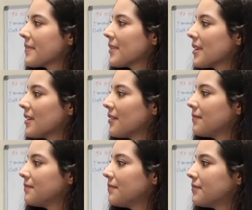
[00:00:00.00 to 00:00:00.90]

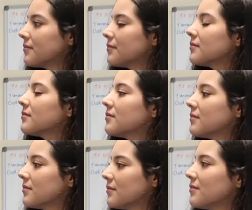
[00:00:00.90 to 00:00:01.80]

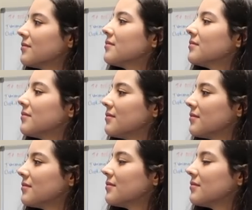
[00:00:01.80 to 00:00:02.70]

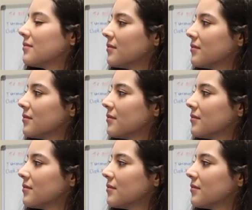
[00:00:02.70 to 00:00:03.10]
This person isn't speaking.